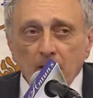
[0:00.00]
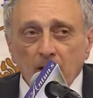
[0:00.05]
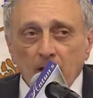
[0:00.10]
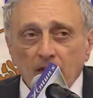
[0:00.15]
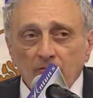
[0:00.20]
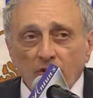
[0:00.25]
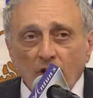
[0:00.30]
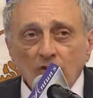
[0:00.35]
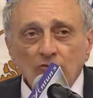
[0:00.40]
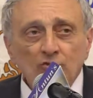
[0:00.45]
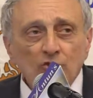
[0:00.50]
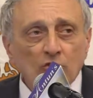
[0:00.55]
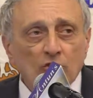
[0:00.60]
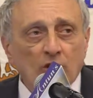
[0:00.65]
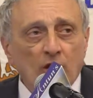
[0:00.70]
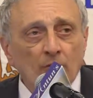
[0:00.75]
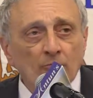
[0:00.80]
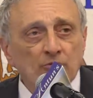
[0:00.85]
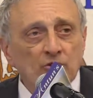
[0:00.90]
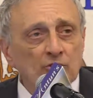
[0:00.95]
I've also
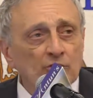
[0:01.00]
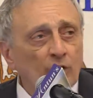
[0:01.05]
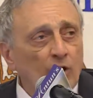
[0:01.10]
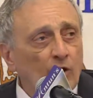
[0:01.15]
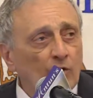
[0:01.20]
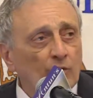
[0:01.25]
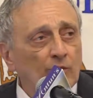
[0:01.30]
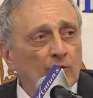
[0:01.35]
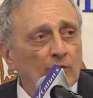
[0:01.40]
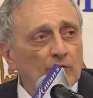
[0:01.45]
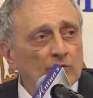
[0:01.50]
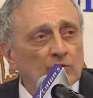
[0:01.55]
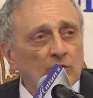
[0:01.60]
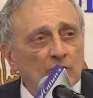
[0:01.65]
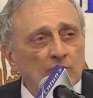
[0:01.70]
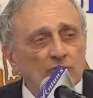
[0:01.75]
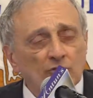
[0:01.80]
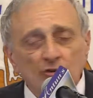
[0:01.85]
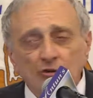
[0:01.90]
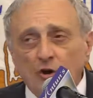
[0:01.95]
come to know
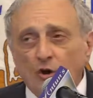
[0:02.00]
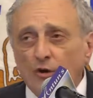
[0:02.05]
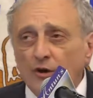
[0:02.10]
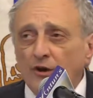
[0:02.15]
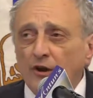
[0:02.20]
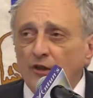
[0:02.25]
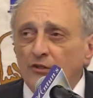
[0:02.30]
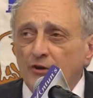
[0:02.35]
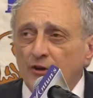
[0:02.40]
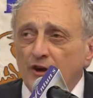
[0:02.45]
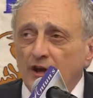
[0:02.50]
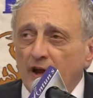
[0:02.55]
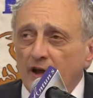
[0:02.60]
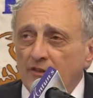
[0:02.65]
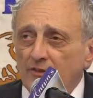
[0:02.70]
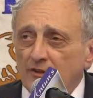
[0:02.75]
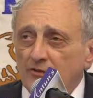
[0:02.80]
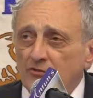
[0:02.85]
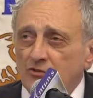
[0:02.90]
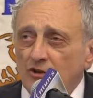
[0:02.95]
another guy
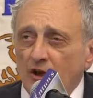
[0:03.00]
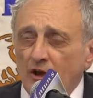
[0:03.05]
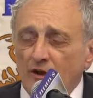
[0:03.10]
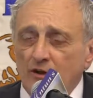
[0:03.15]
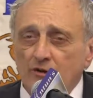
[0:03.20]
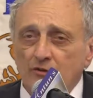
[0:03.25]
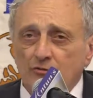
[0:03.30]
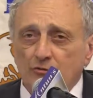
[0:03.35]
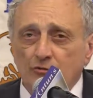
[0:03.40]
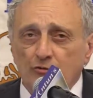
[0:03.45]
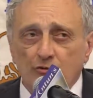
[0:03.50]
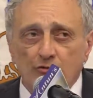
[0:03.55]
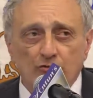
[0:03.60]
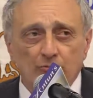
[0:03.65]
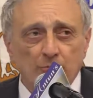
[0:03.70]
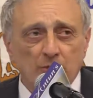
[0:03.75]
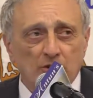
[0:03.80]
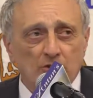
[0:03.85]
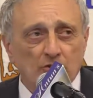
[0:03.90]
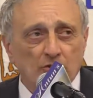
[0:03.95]
that John
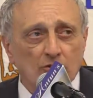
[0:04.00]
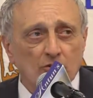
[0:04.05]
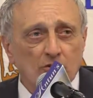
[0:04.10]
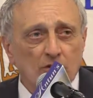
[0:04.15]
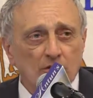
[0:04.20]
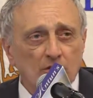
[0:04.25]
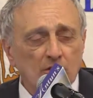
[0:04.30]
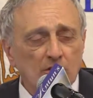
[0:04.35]
introduced me to,